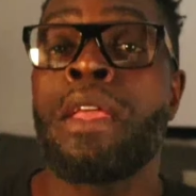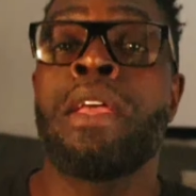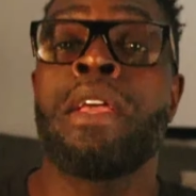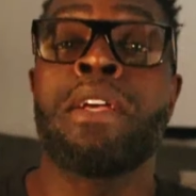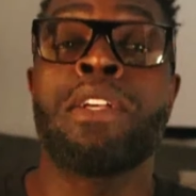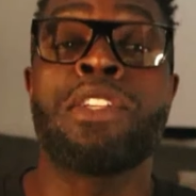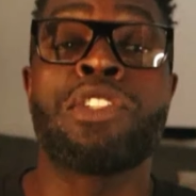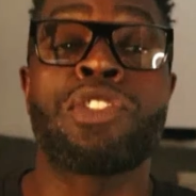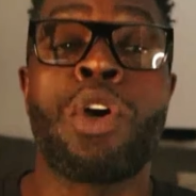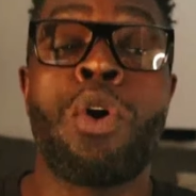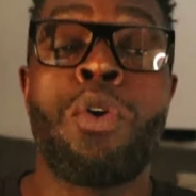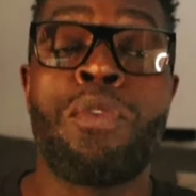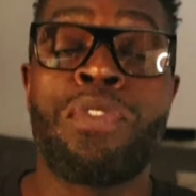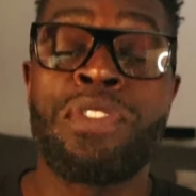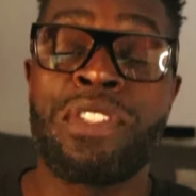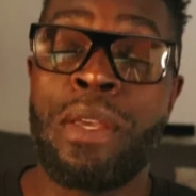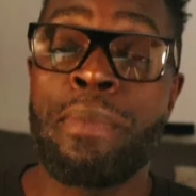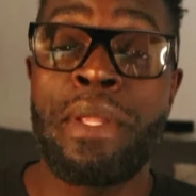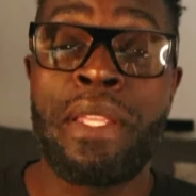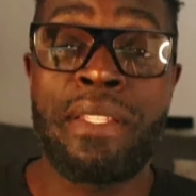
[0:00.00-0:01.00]
So
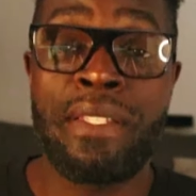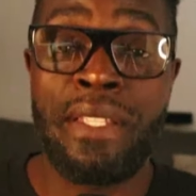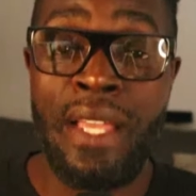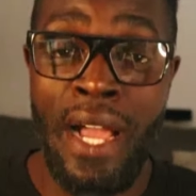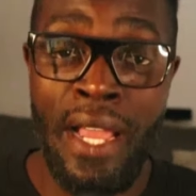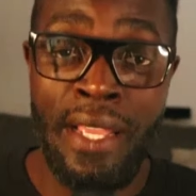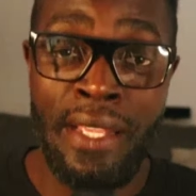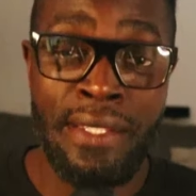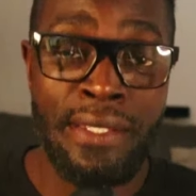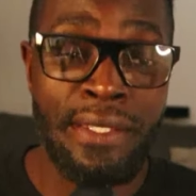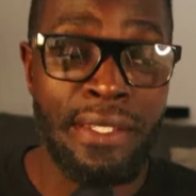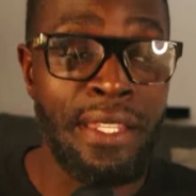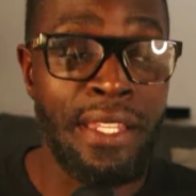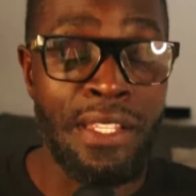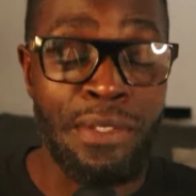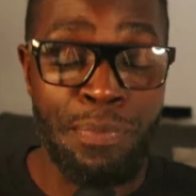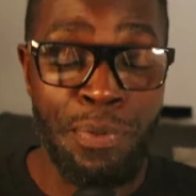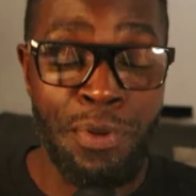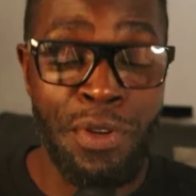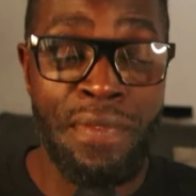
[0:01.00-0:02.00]
some of these guys in these
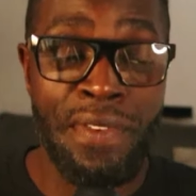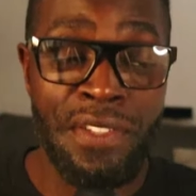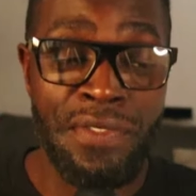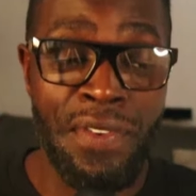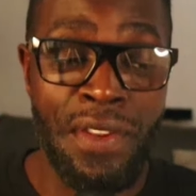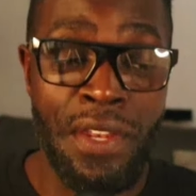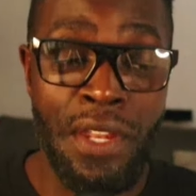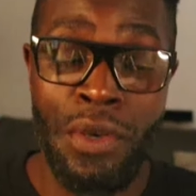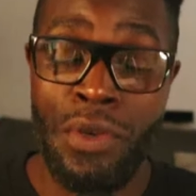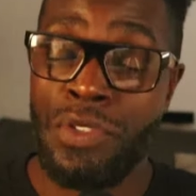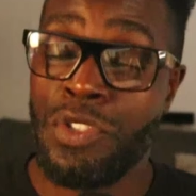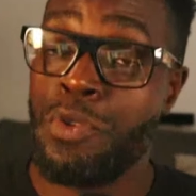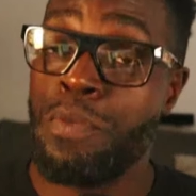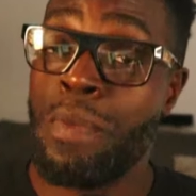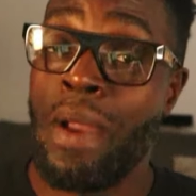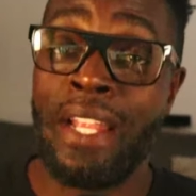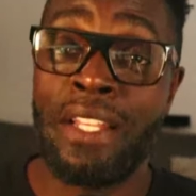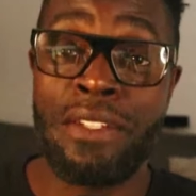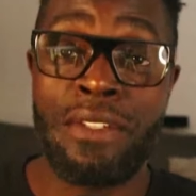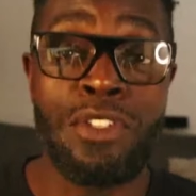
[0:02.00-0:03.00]
previous videos,
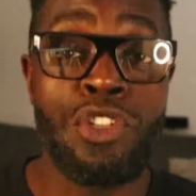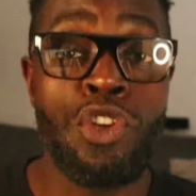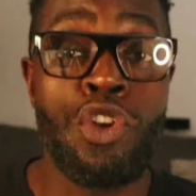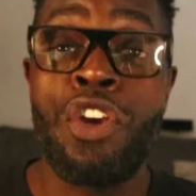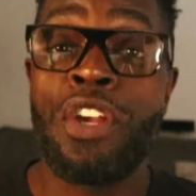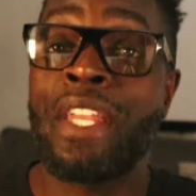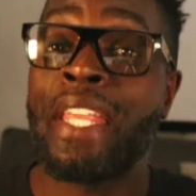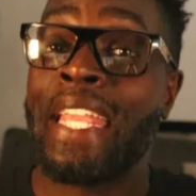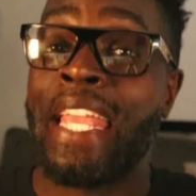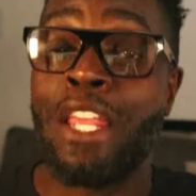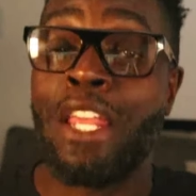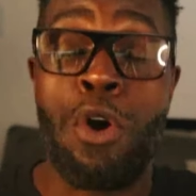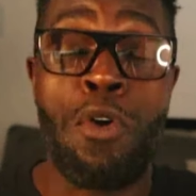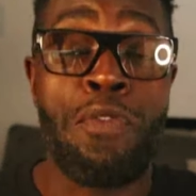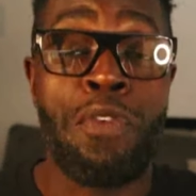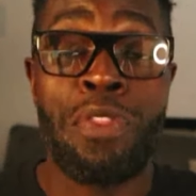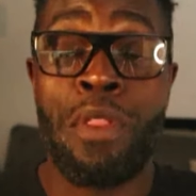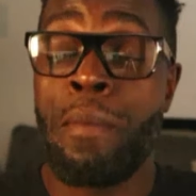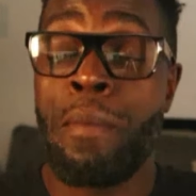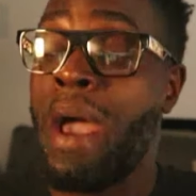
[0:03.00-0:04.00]
you're going to get off
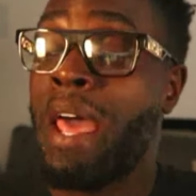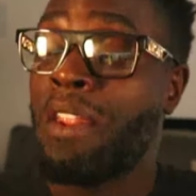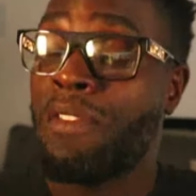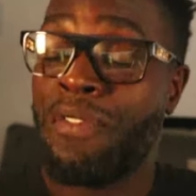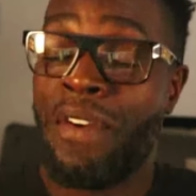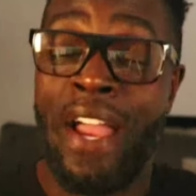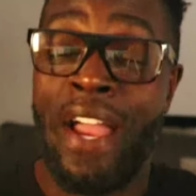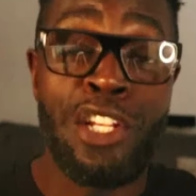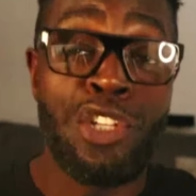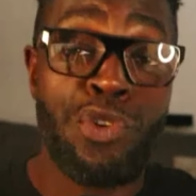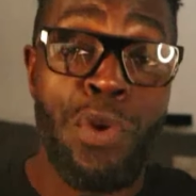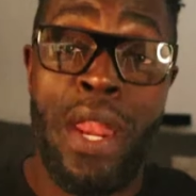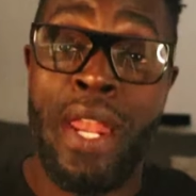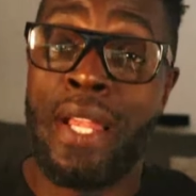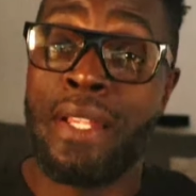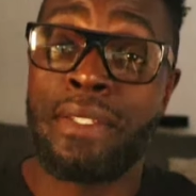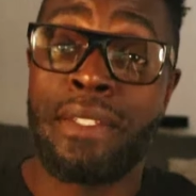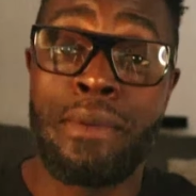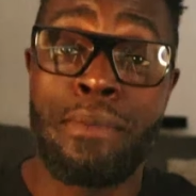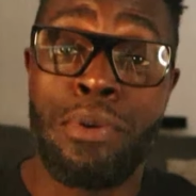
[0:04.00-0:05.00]
the modifying train at
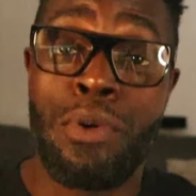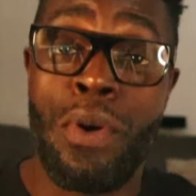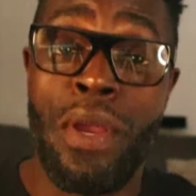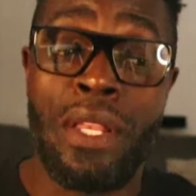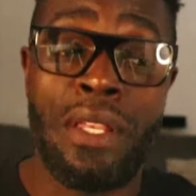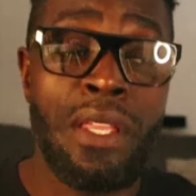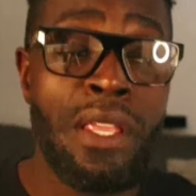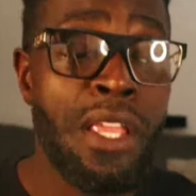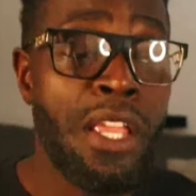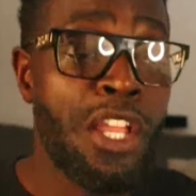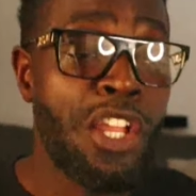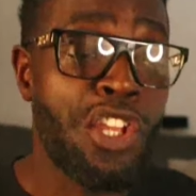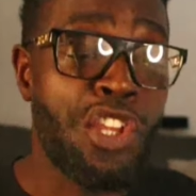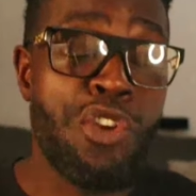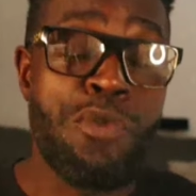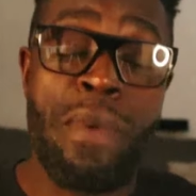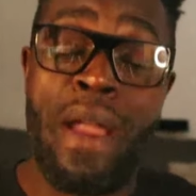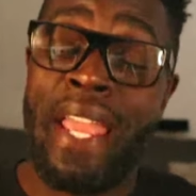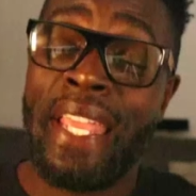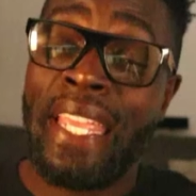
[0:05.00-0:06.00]
some point. You
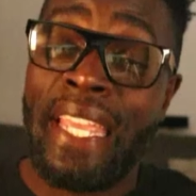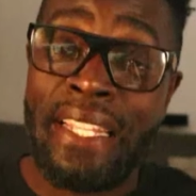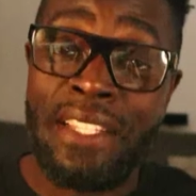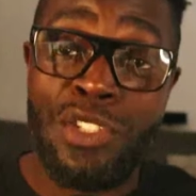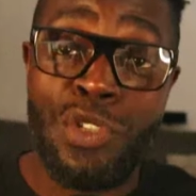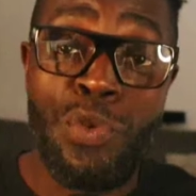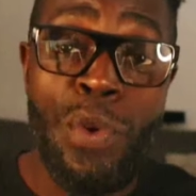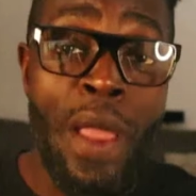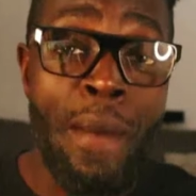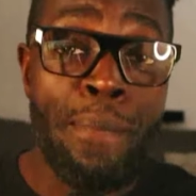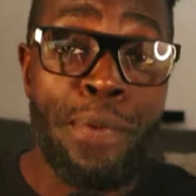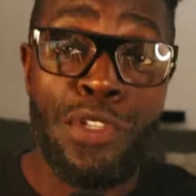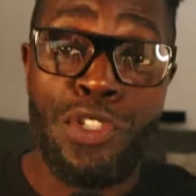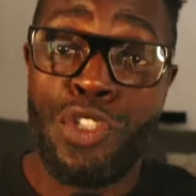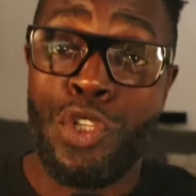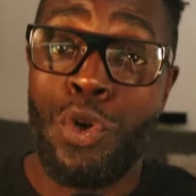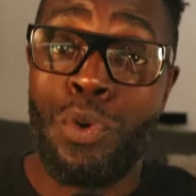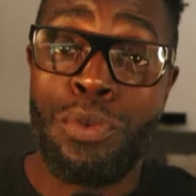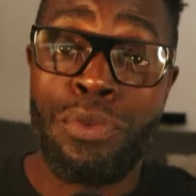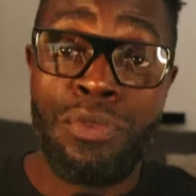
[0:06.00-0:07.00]
might get to
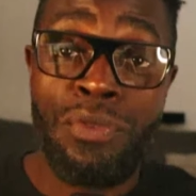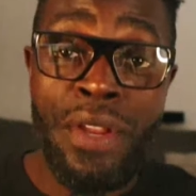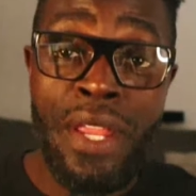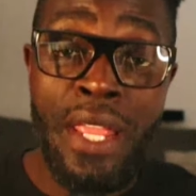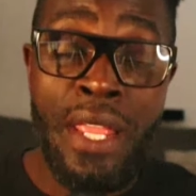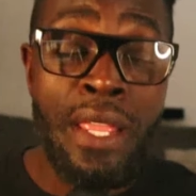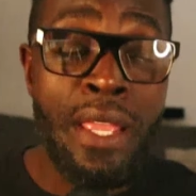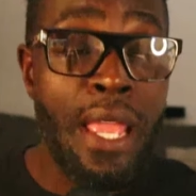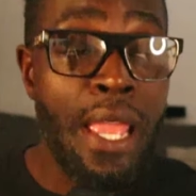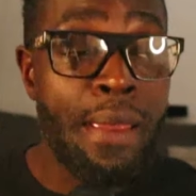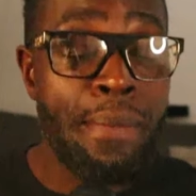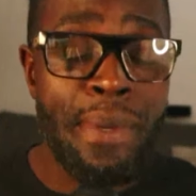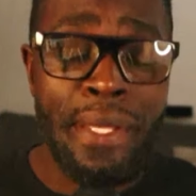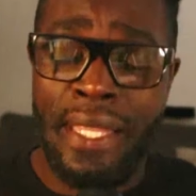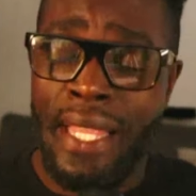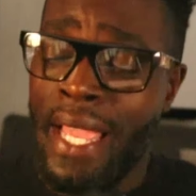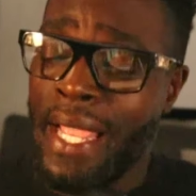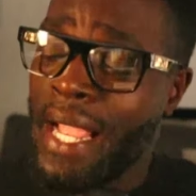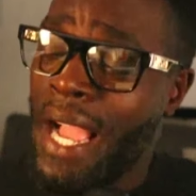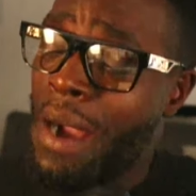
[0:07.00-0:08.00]
episode 3 and be
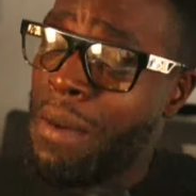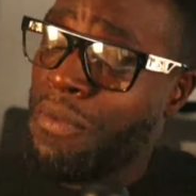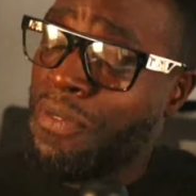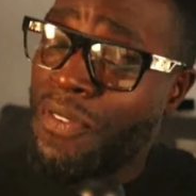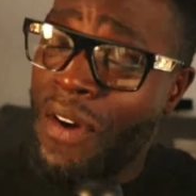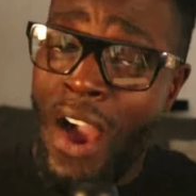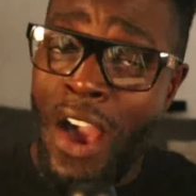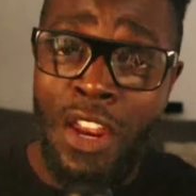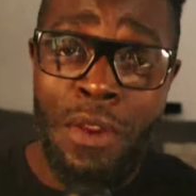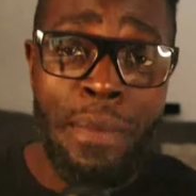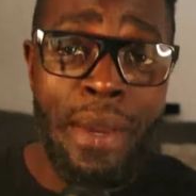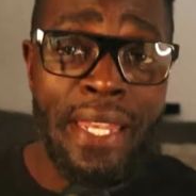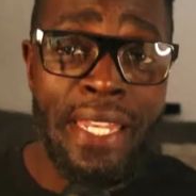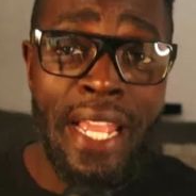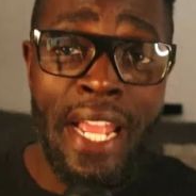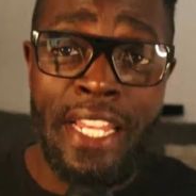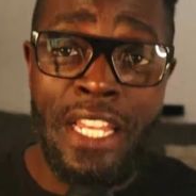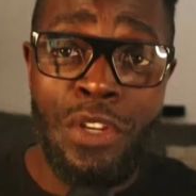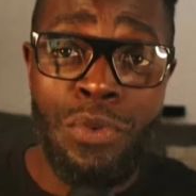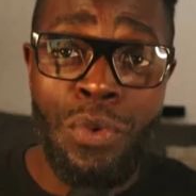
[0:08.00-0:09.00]
like, I'm fine on my
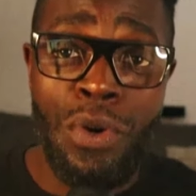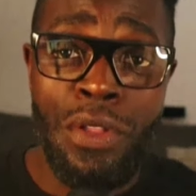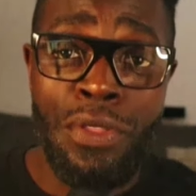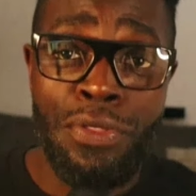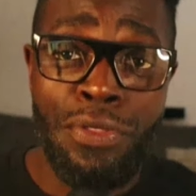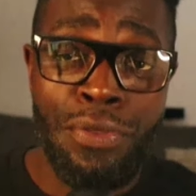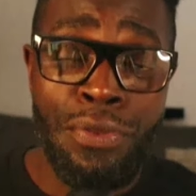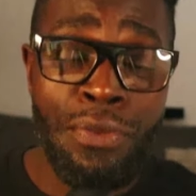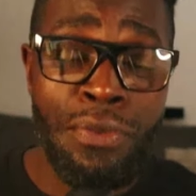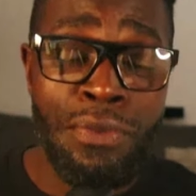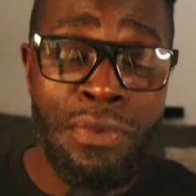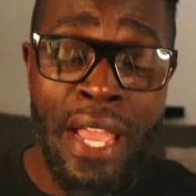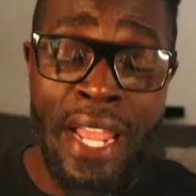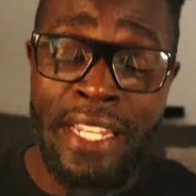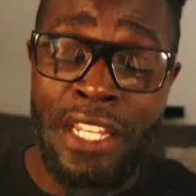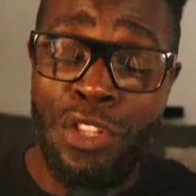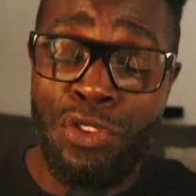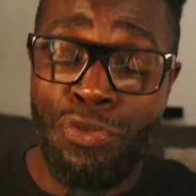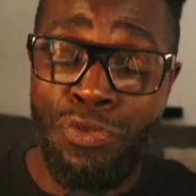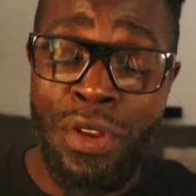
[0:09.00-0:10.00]

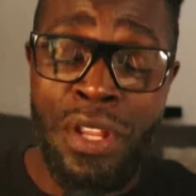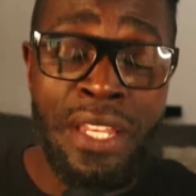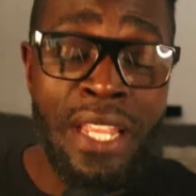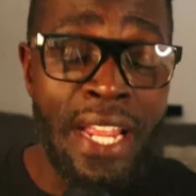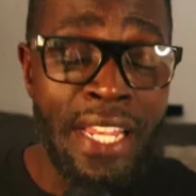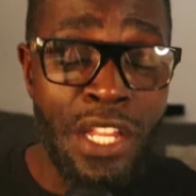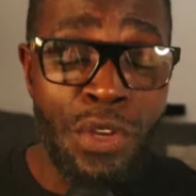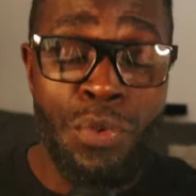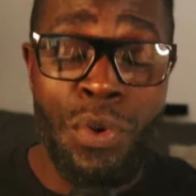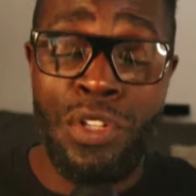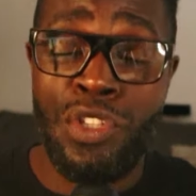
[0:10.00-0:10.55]
93, 91